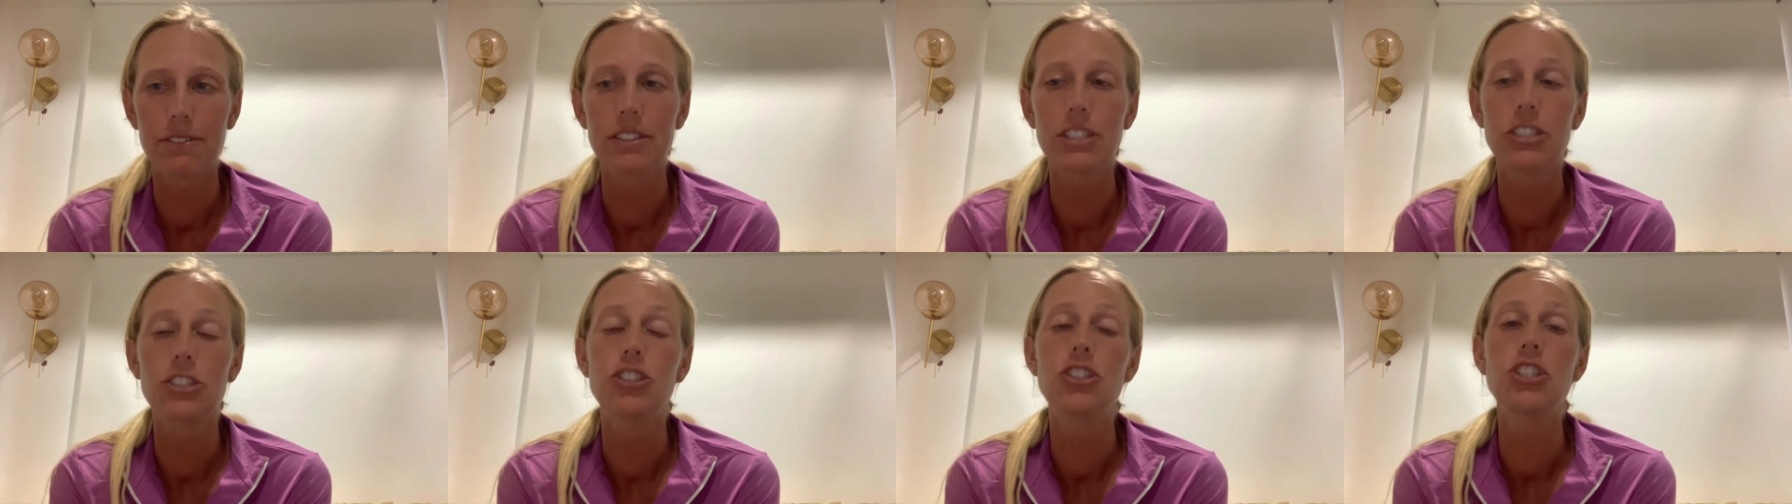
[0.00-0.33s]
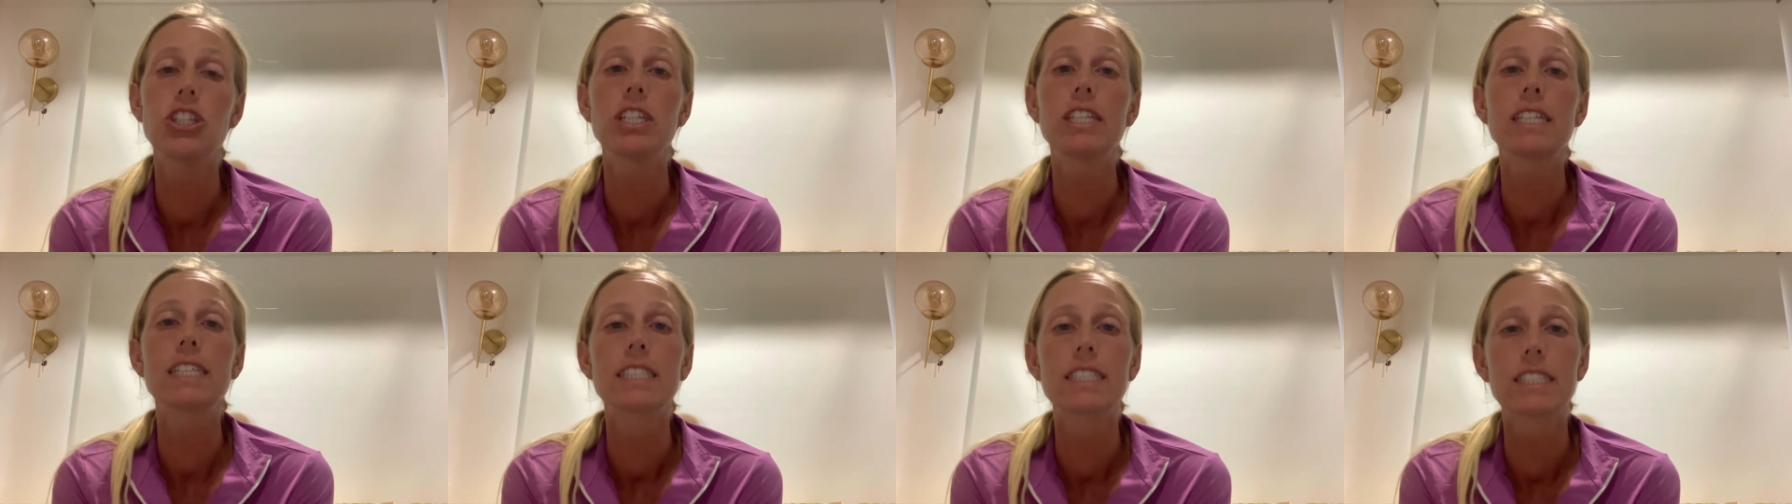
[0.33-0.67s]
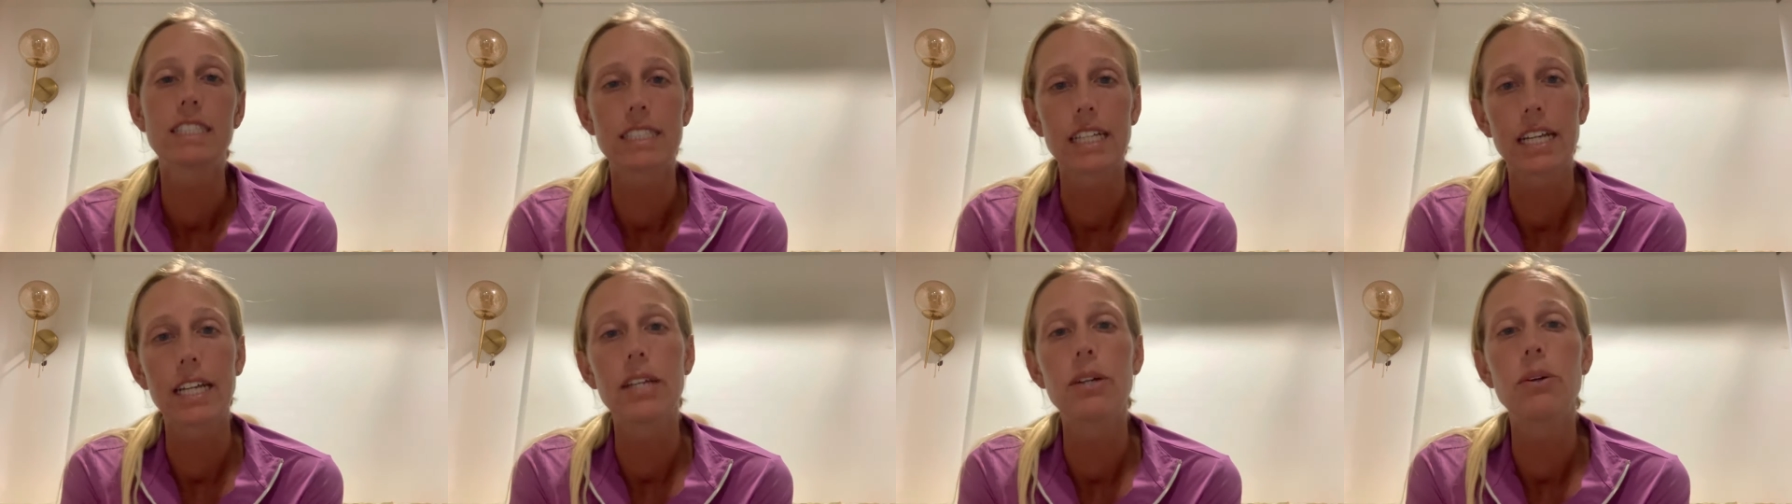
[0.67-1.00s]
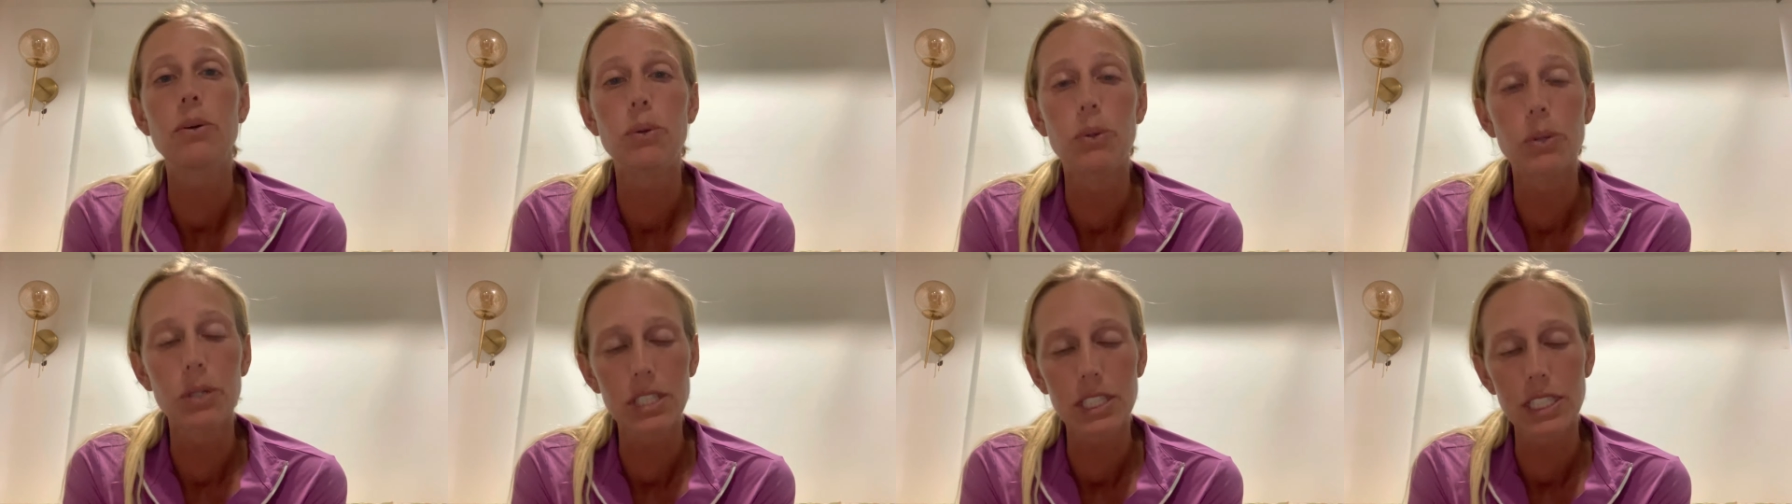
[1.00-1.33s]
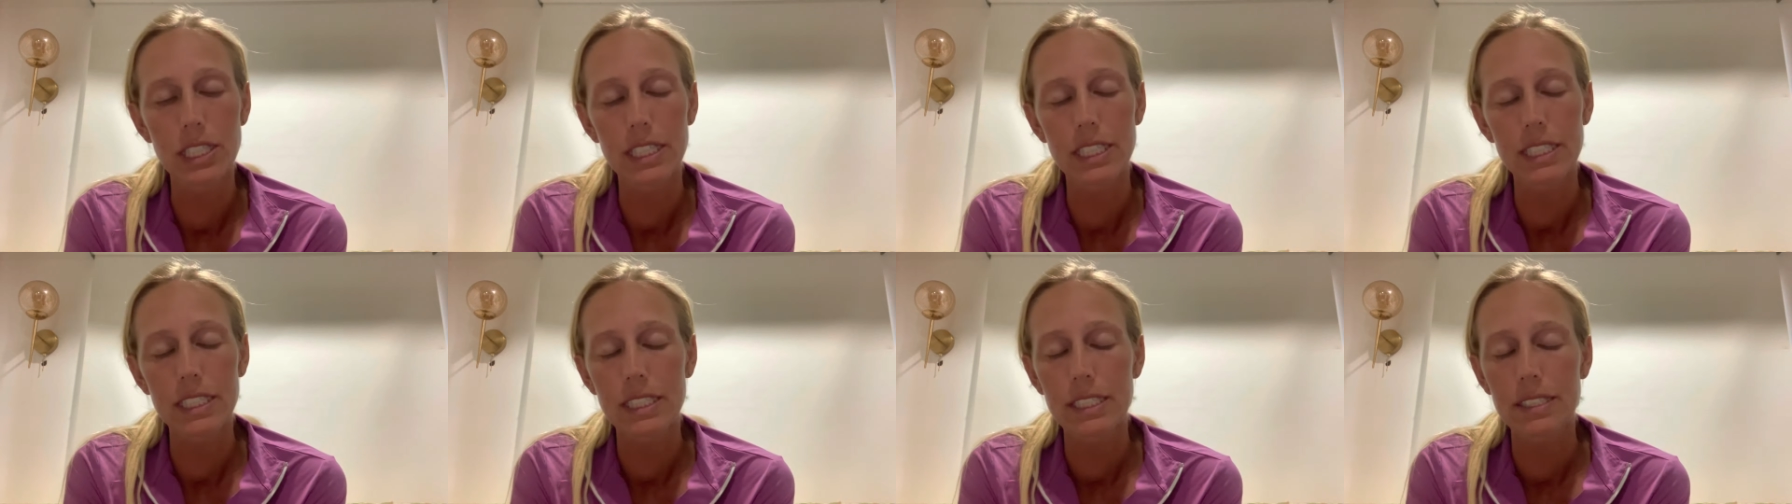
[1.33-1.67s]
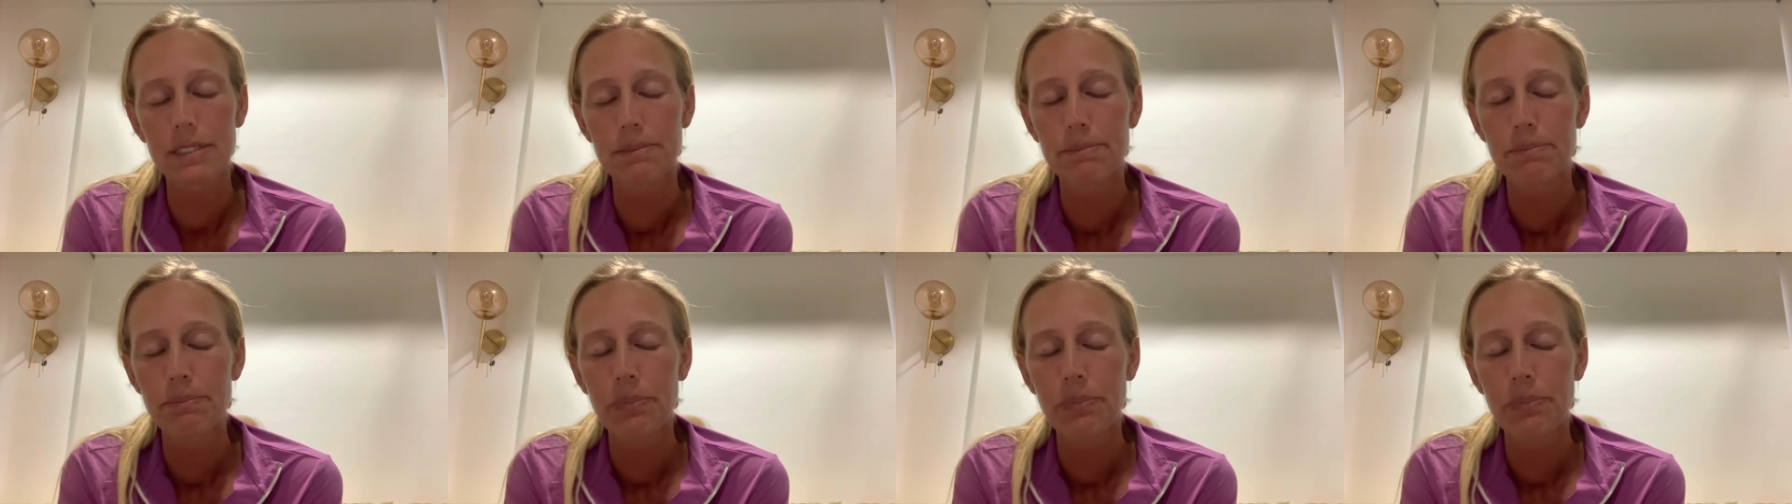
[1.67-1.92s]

that she can stay organized.